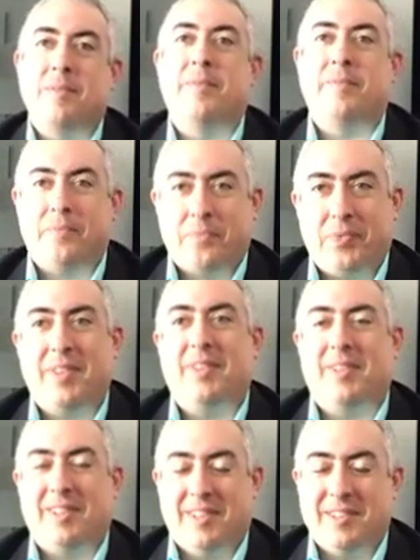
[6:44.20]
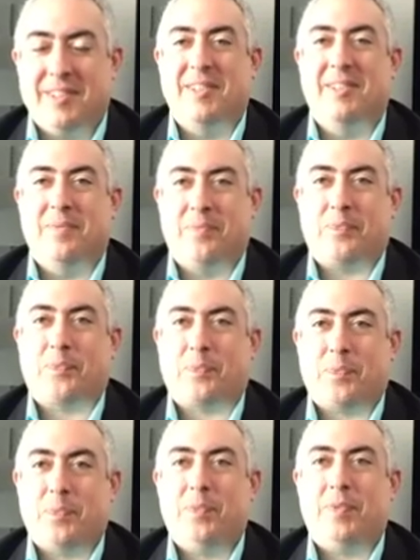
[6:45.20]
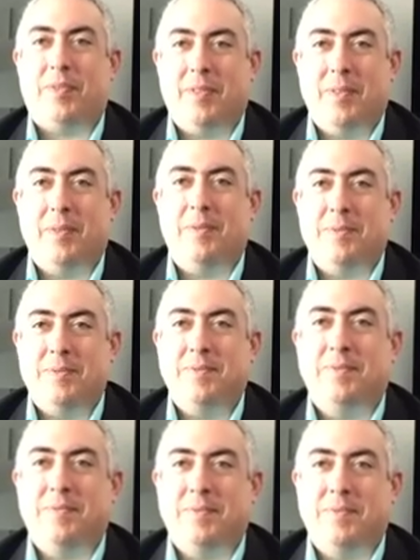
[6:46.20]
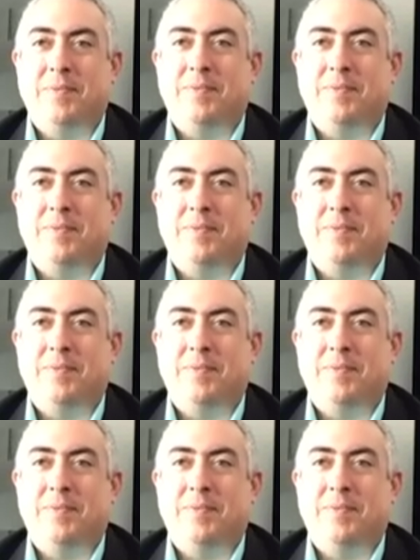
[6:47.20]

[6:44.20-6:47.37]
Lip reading: (not speaking)